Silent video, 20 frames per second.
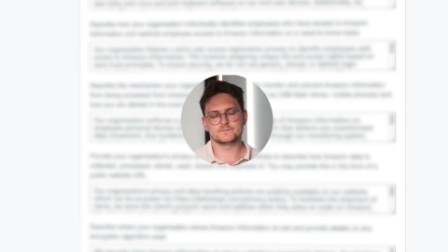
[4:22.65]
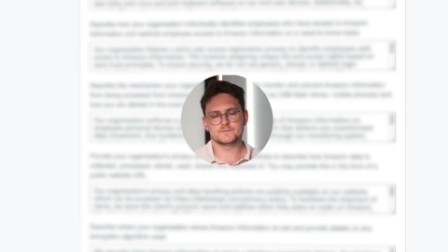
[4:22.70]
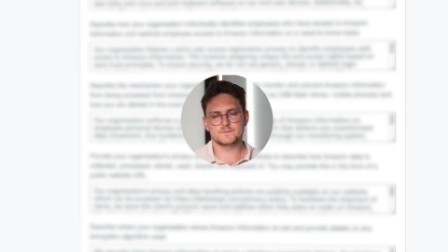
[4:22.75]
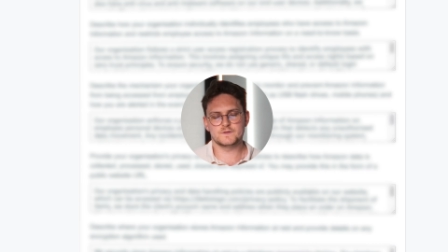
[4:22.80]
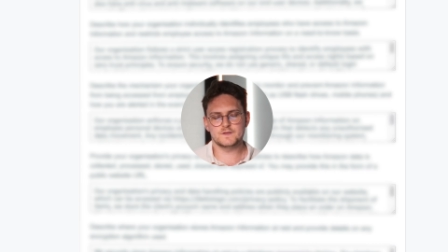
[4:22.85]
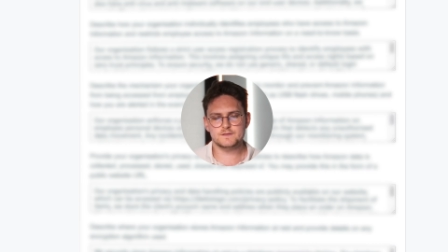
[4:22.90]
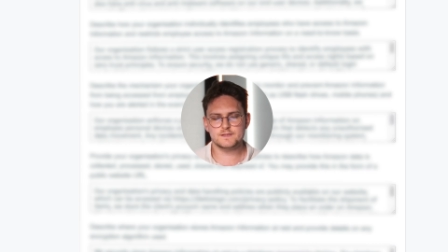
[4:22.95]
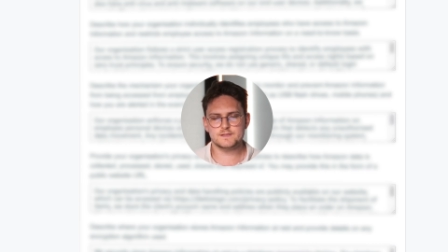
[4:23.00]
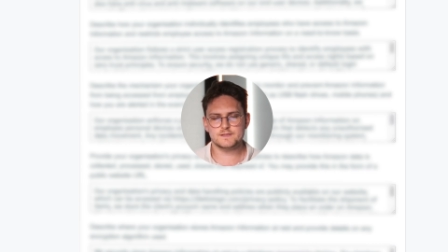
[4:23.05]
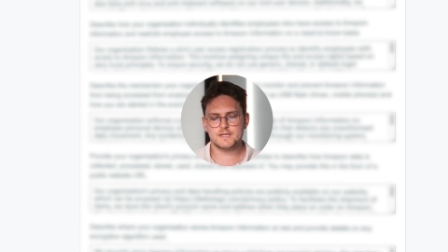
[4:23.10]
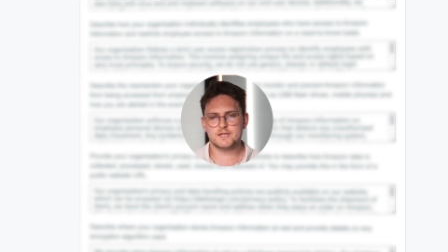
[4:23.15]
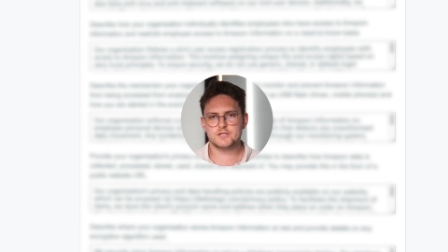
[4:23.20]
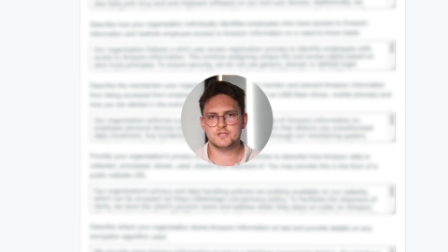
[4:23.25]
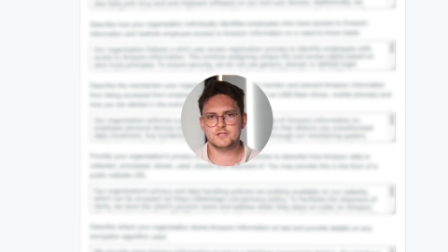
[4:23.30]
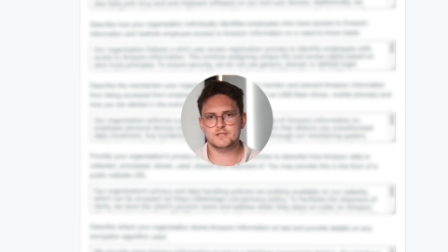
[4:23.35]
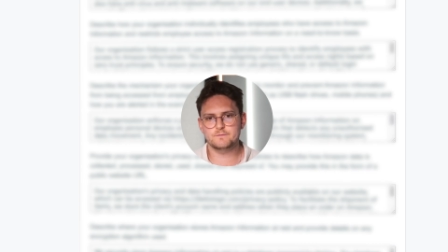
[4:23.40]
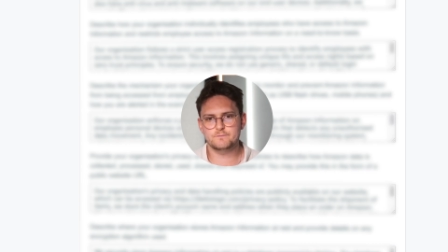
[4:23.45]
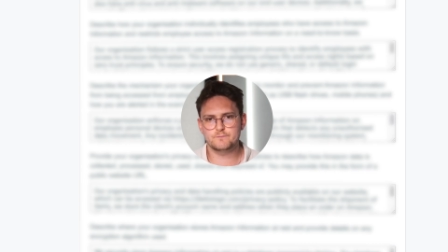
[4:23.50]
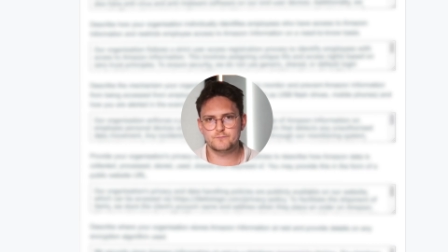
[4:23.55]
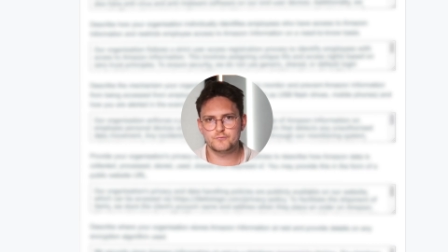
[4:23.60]
This is
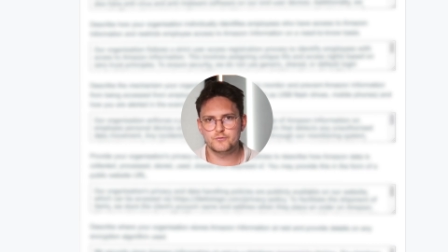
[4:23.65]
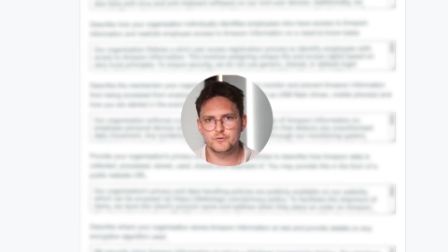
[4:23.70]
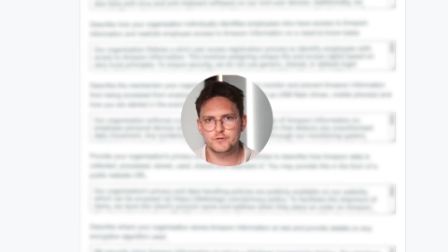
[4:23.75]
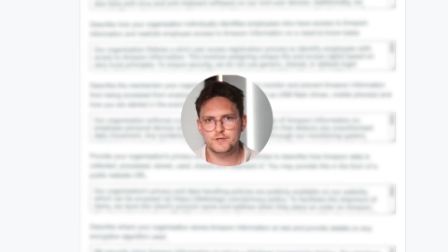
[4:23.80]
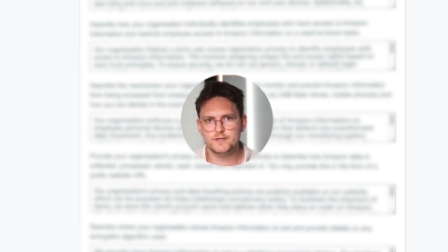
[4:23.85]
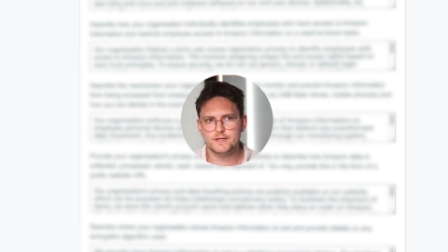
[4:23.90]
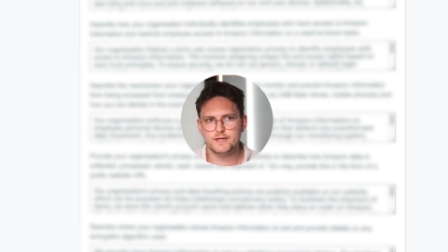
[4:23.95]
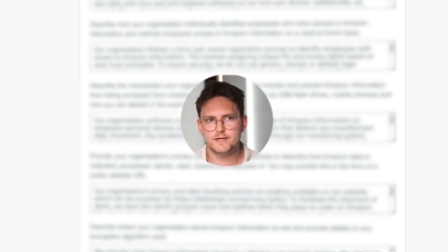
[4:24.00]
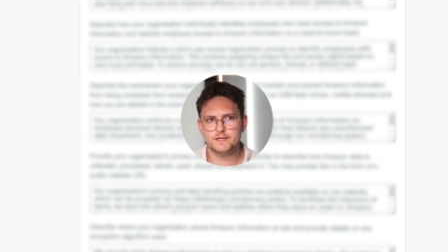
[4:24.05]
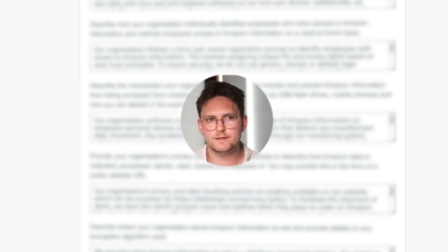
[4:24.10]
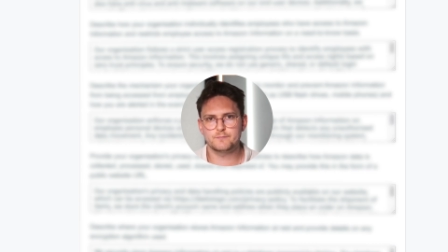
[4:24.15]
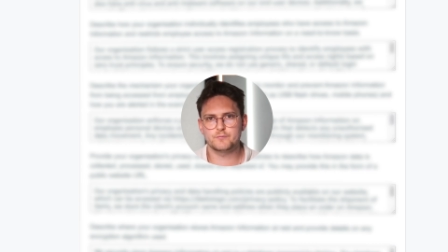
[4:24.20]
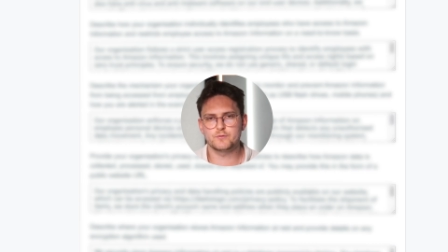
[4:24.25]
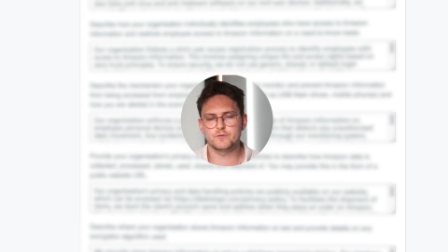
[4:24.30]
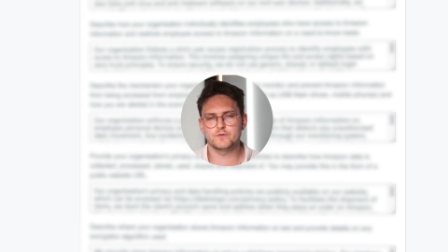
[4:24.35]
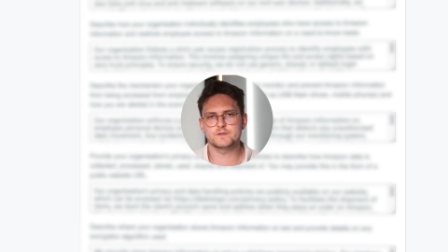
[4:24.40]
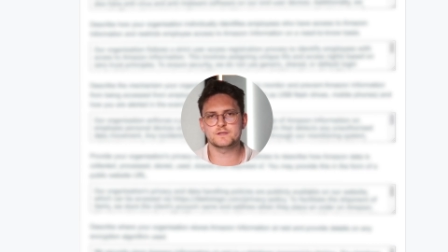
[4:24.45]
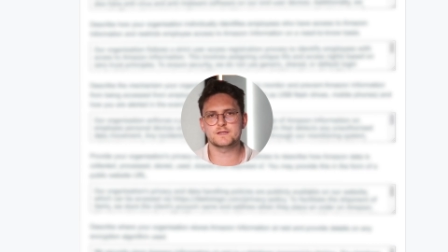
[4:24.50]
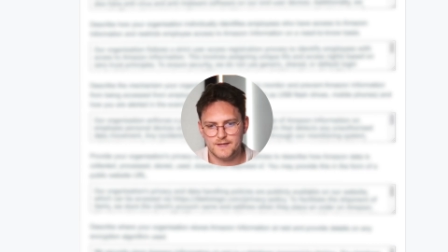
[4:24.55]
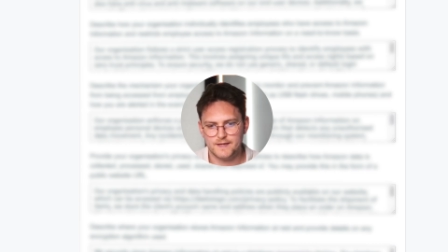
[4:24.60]
actually pretty hard
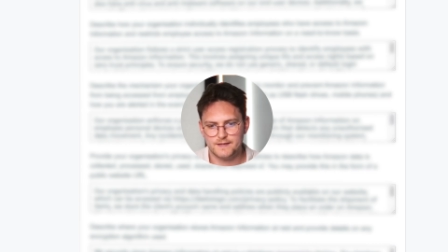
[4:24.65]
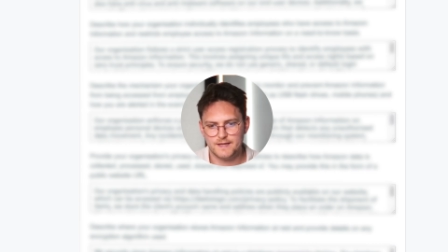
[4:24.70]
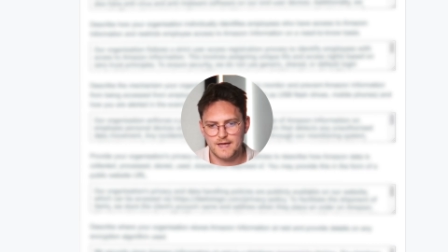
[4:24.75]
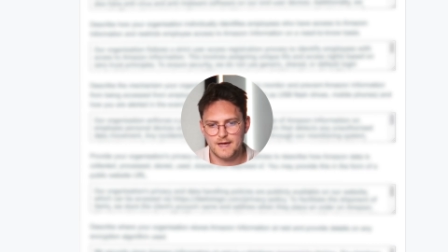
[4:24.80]
process.